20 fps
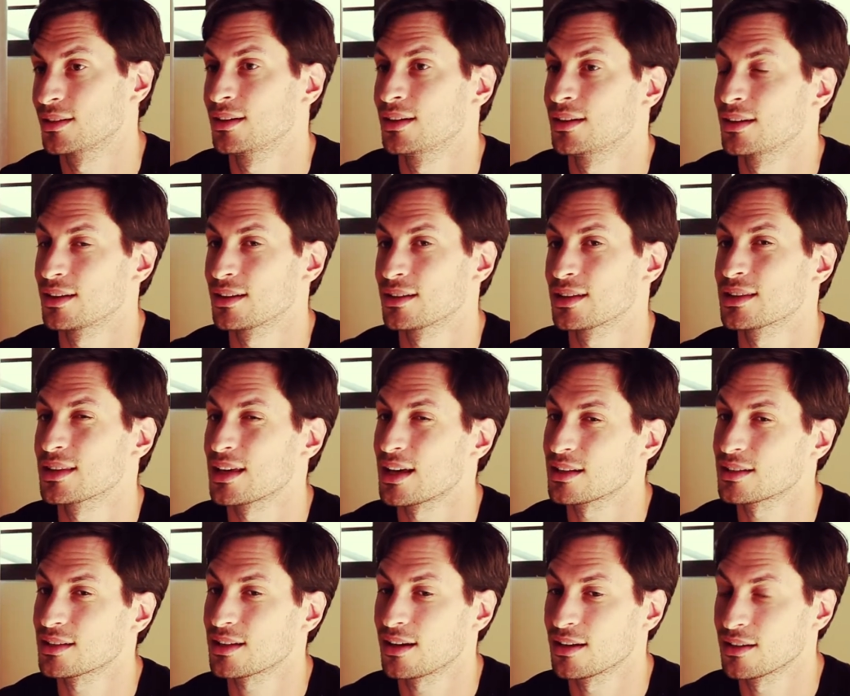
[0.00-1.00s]
Mm. I think
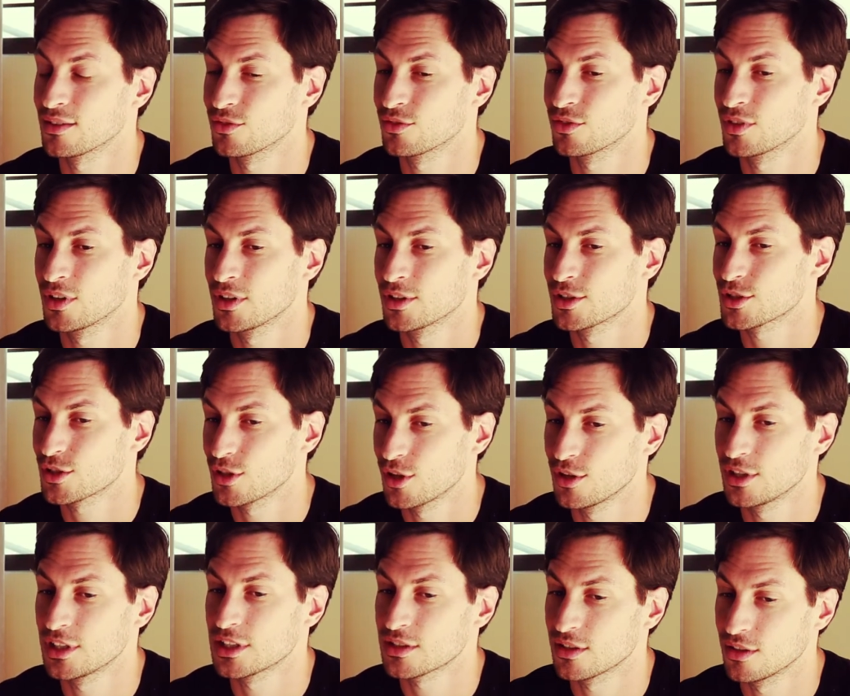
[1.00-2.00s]
that kind of
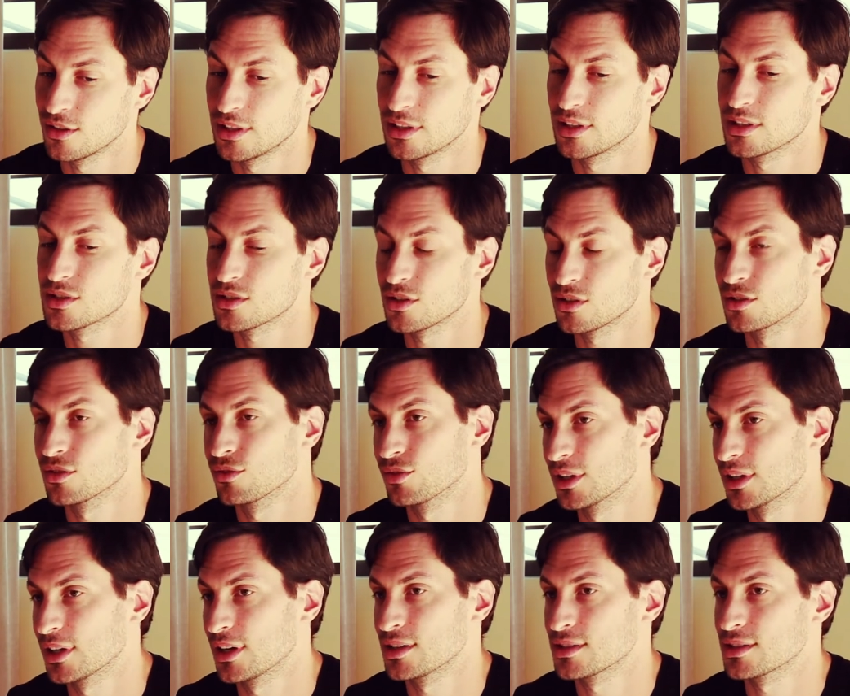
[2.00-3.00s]
slowly, slowly, they start to
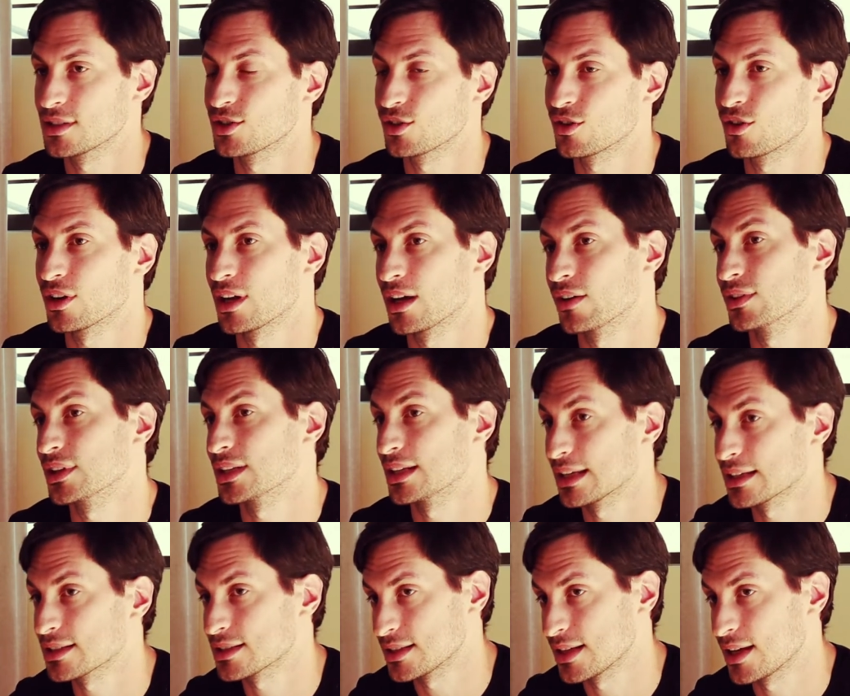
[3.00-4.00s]
realize that you can't have it the
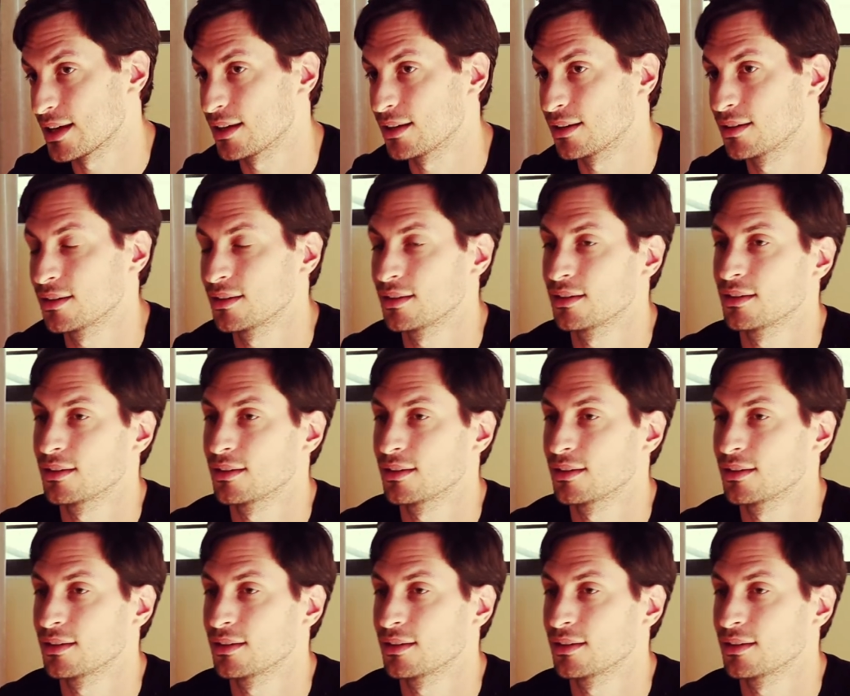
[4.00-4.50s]
next day.